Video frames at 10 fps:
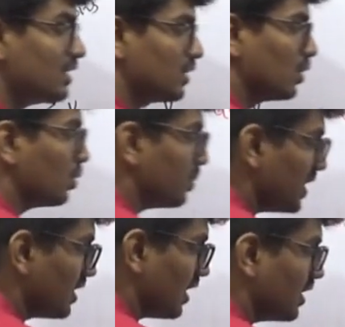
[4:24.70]

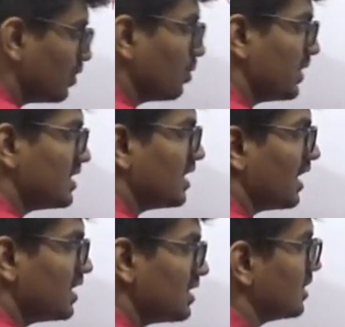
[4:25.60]
entropy
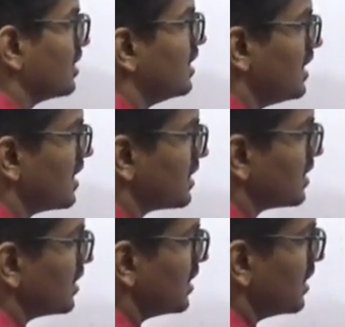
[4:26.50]
change
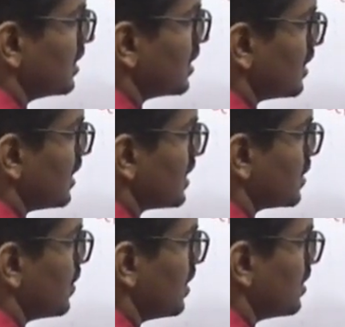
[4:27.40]
ds?
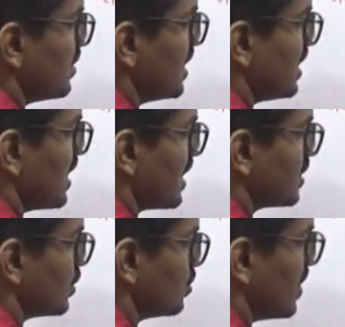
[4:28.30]
That's going to be d
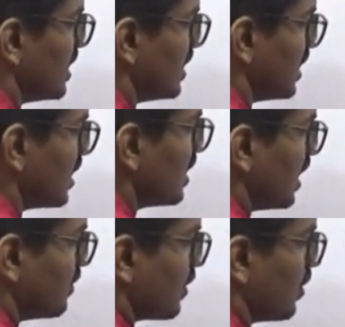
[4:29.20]
dash q by t.
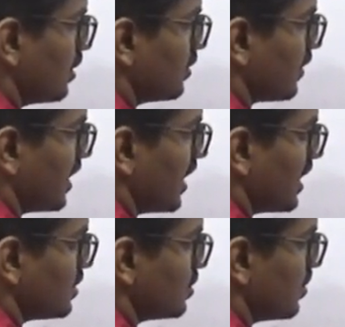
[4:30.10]
If I want to find
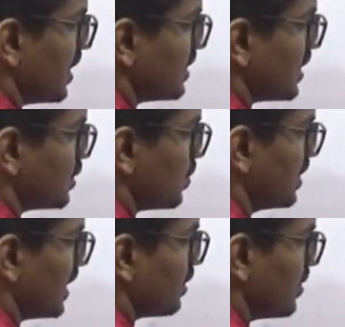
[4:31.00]
s2 minus
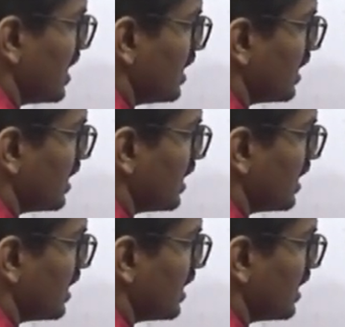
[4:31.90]
s1, that will be